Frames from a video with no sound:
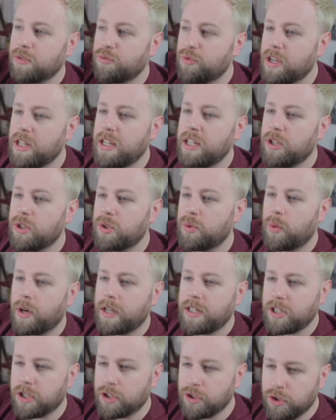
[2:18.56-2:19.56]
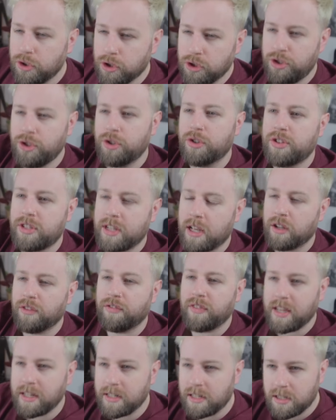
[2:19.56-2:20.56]
a really good way to nudge
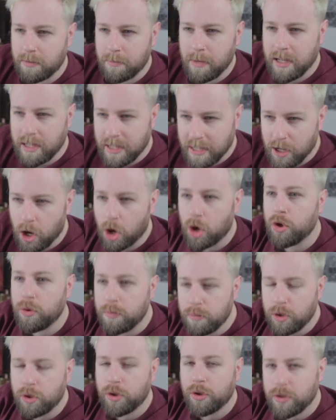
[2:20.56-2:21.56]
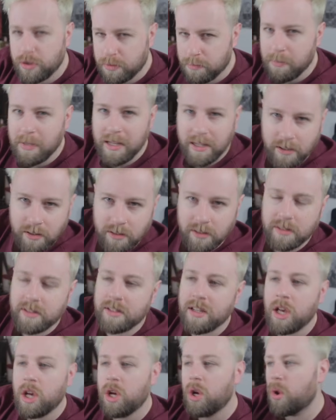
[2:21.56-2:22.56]
yourself into making home-cooked meals